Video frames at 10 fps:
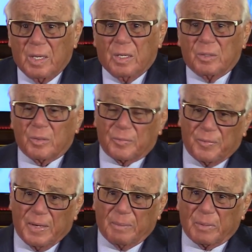Your
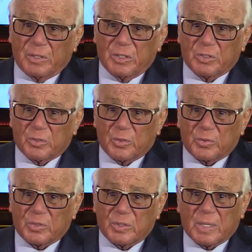family
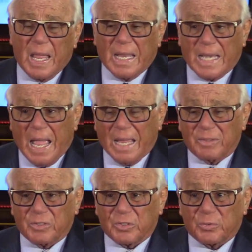deserves it, and I
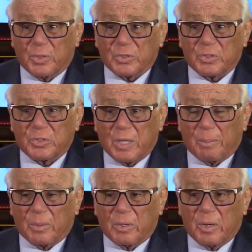just was
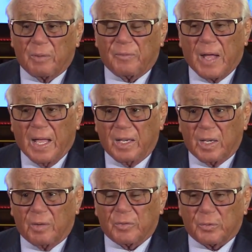stubborn enough. I
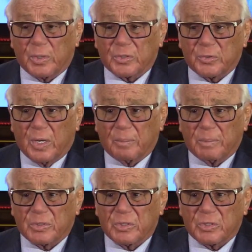love the restaurant
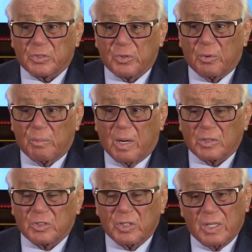business so
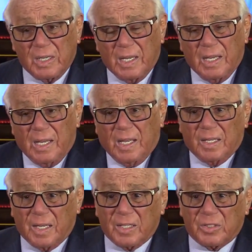much,
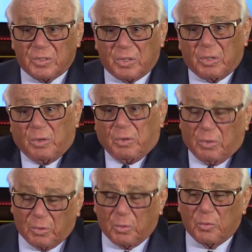and I
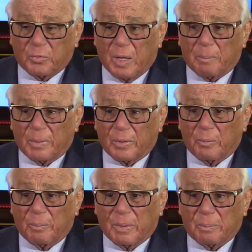goofed up a little
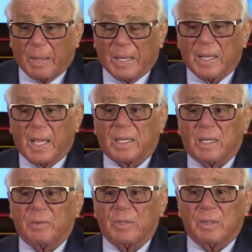bit by not
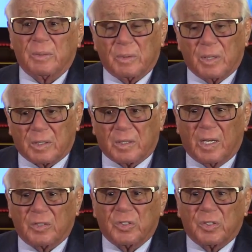giving the
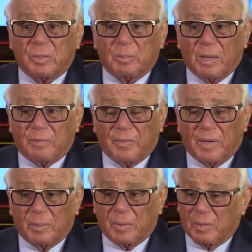attention to my
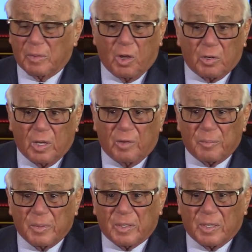family. They all love
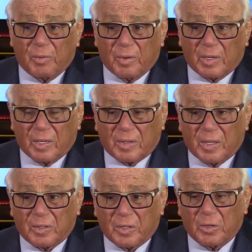me and everything like
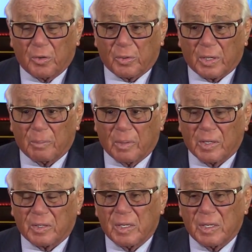that. They know what I'm like.